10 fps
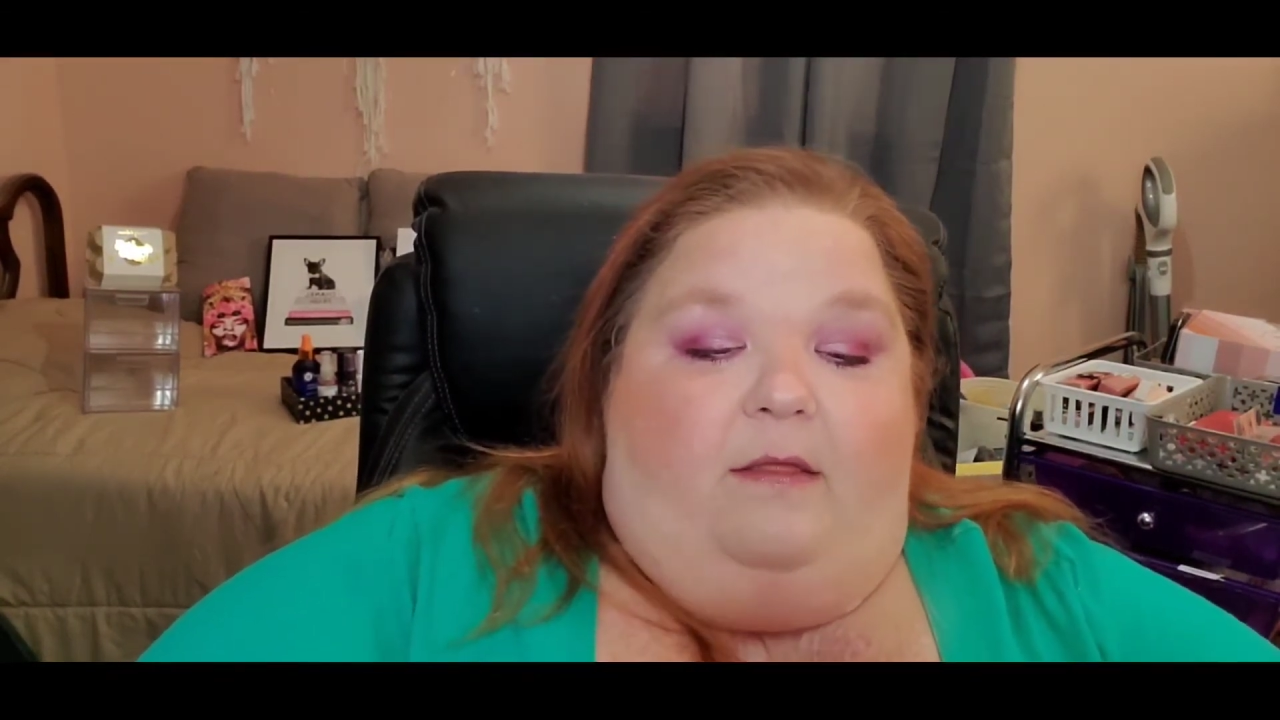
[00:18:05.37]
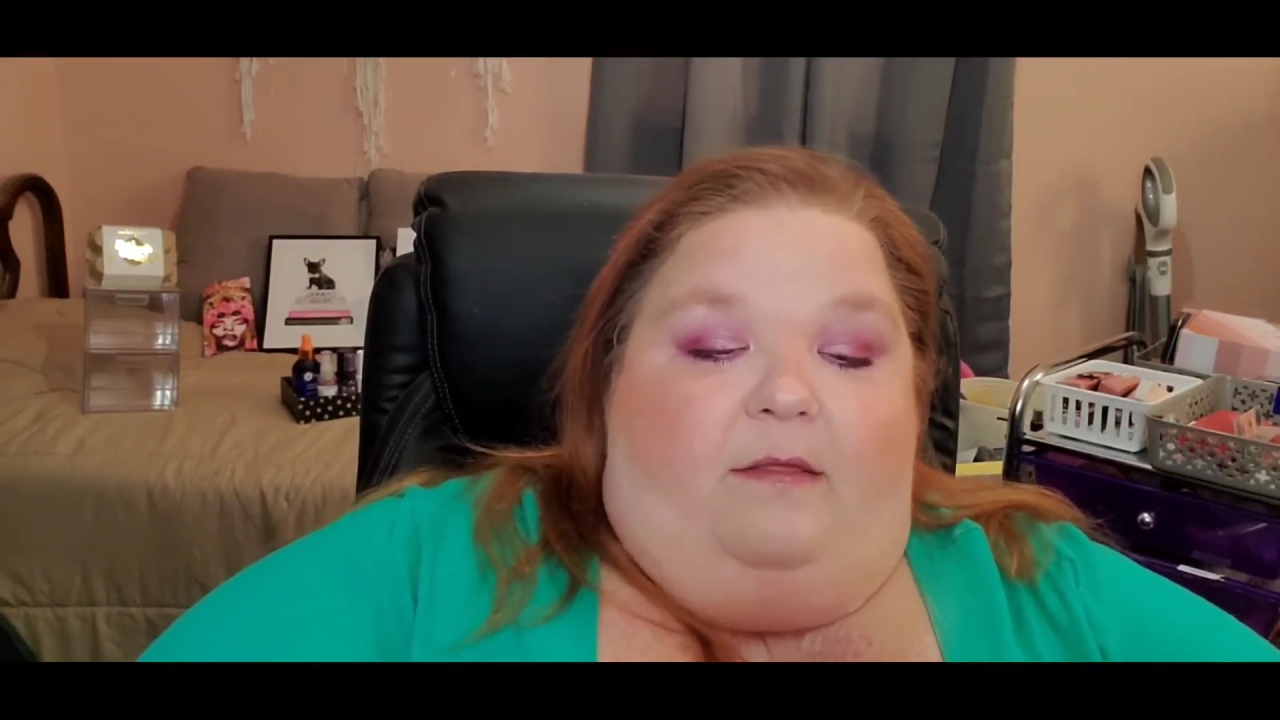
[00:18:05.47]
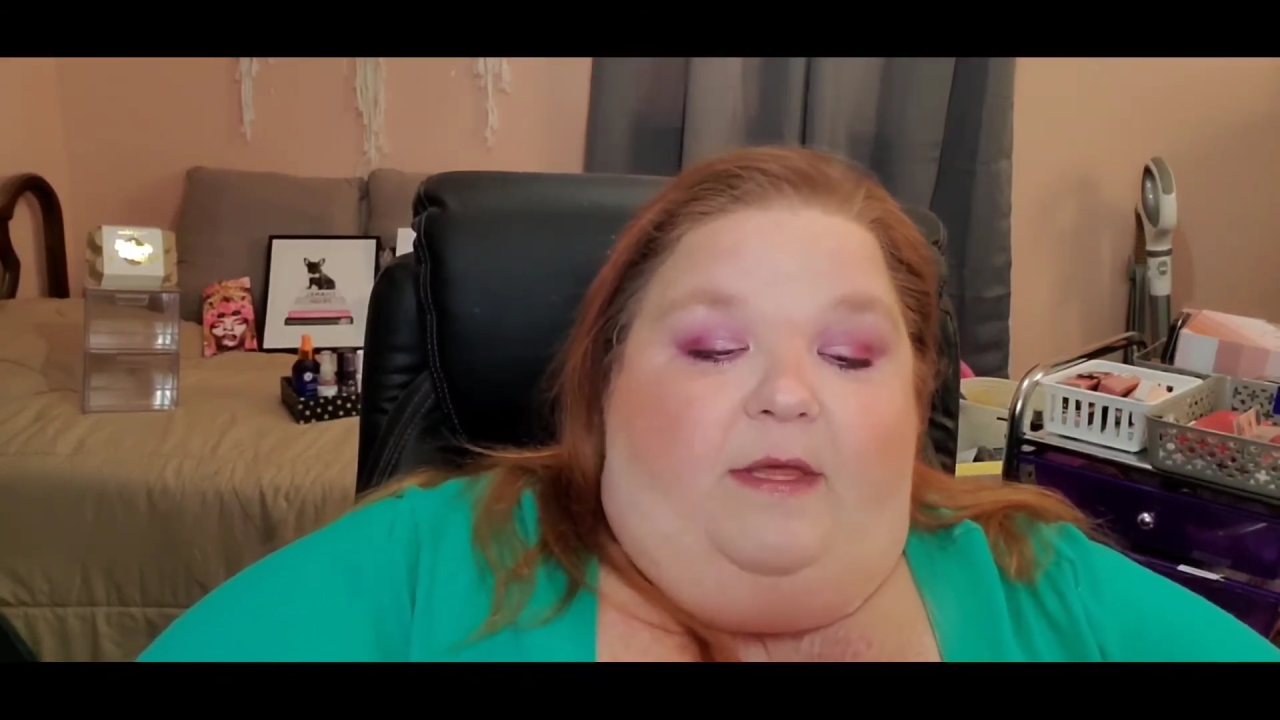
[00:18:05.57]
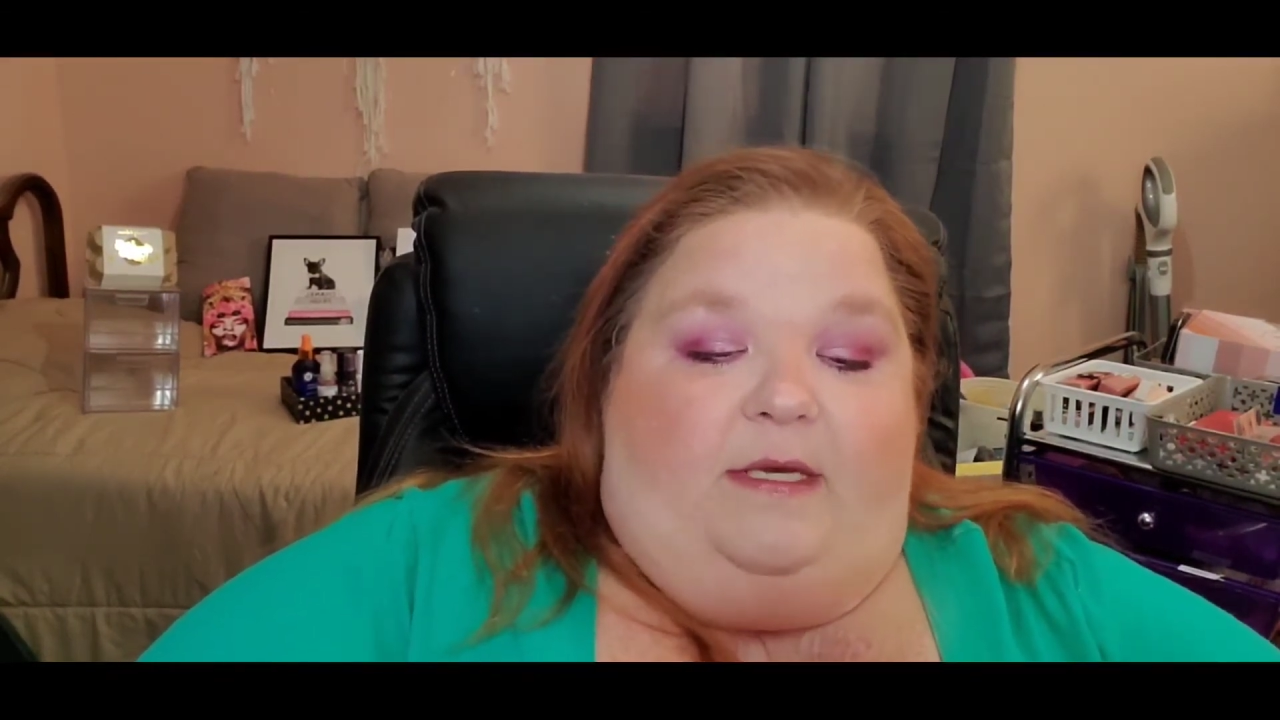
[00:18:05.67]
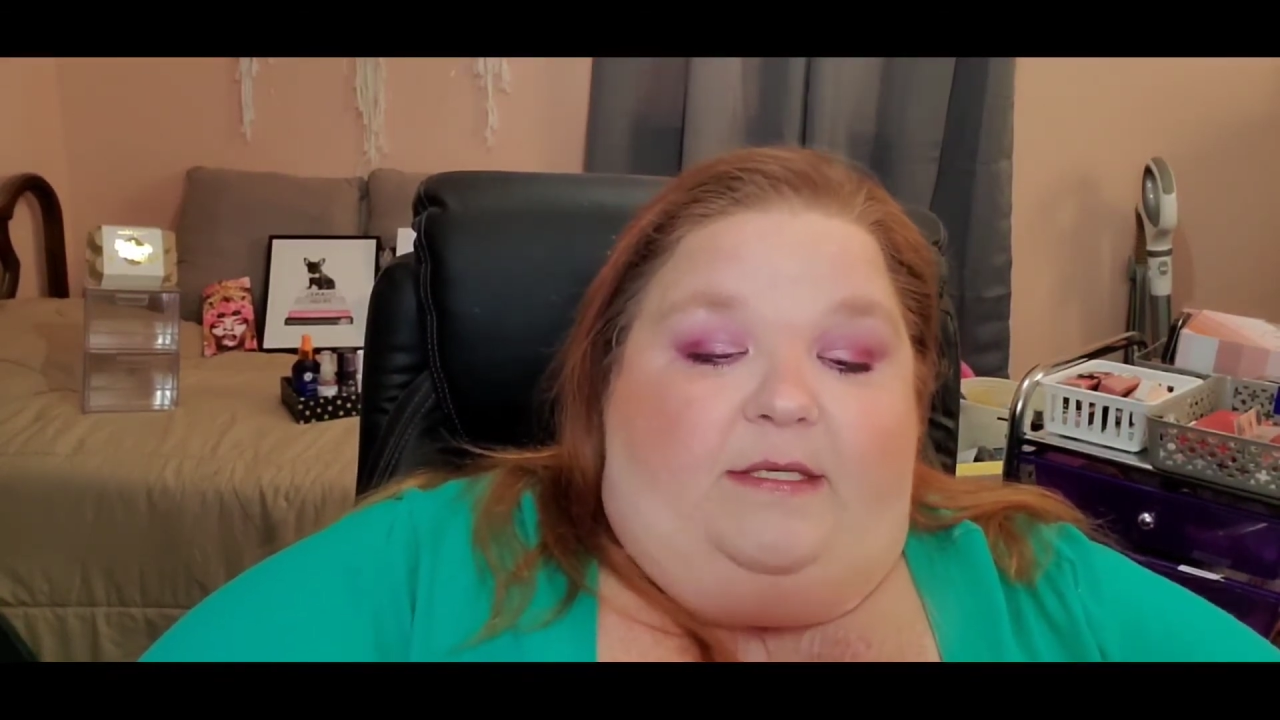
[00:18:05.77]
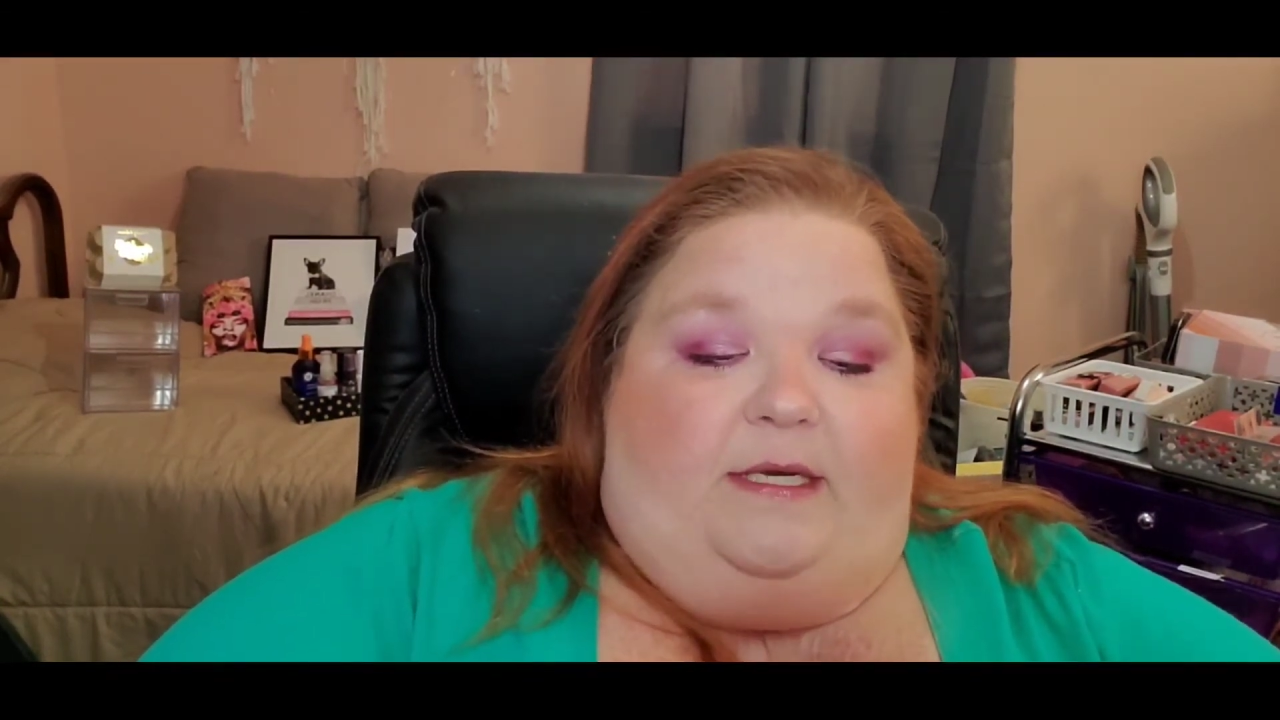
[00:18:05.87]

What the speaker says: This